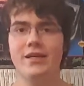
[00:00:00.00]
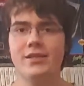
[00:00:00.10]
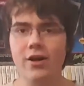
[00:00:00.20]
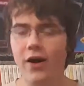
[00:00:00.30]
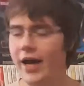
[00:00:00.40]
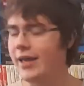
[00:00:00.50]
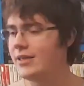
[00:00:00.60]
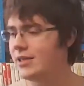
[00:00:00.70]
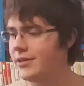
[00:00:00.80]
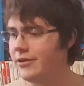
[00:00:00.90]
So I
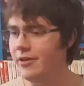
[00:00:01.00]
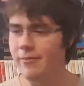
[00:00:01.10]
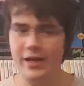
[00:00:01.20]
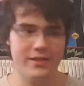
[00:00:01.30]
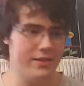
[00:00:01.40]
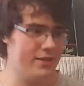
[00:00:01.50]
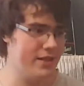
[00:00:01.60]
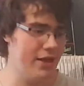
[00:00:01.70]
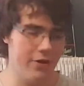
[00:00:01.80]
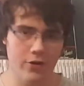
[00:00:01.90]
get to go to the Mason
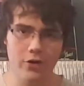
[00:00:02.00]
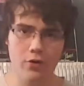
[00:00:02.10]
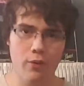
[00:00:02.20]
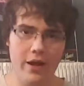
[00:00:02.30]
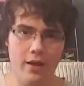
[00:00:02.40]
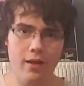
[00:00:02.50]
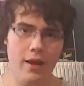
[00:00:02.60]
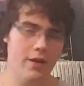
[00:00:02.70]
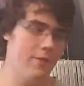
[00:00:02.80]
City Goodwill,